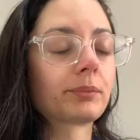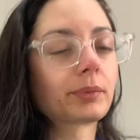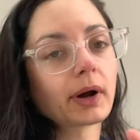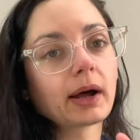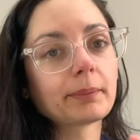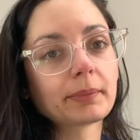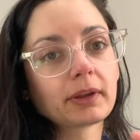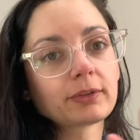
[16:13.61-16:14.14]

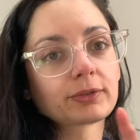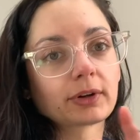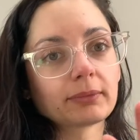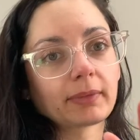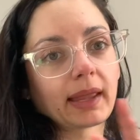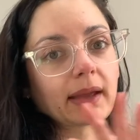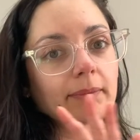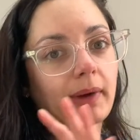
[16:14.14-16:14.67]
brought me from
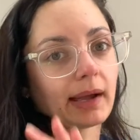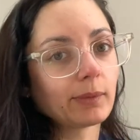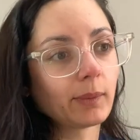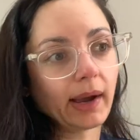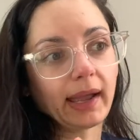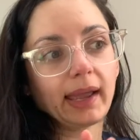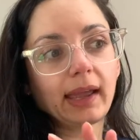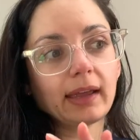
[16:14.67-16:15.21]
like my
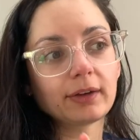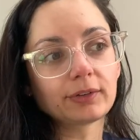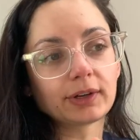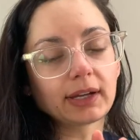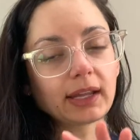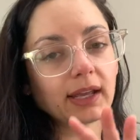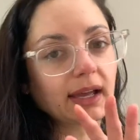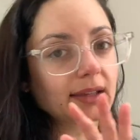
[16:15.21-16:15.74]
YA
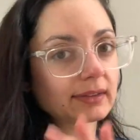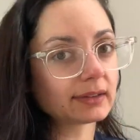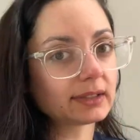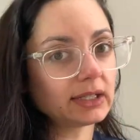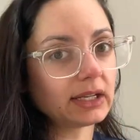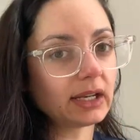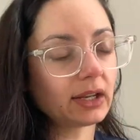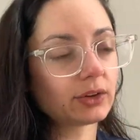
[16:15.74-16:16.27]
reading as a
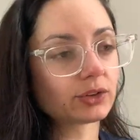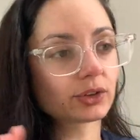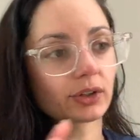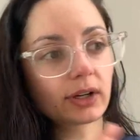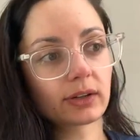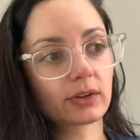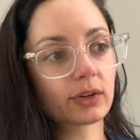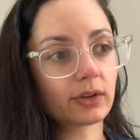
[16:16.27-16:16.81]
teenager
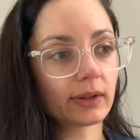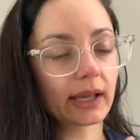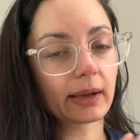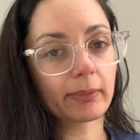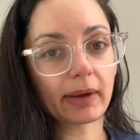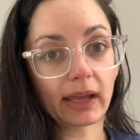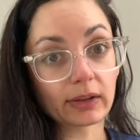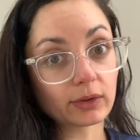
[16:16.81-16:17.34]
into like
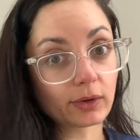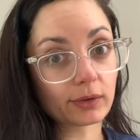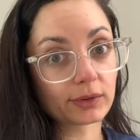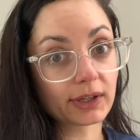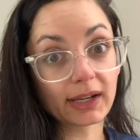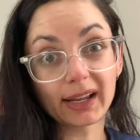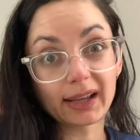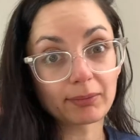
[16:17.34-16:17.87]
my adult
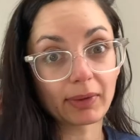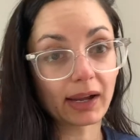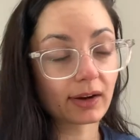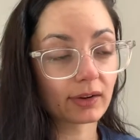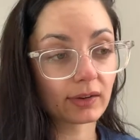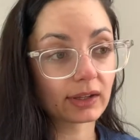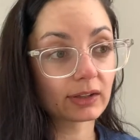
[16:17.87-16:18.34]
reading in my early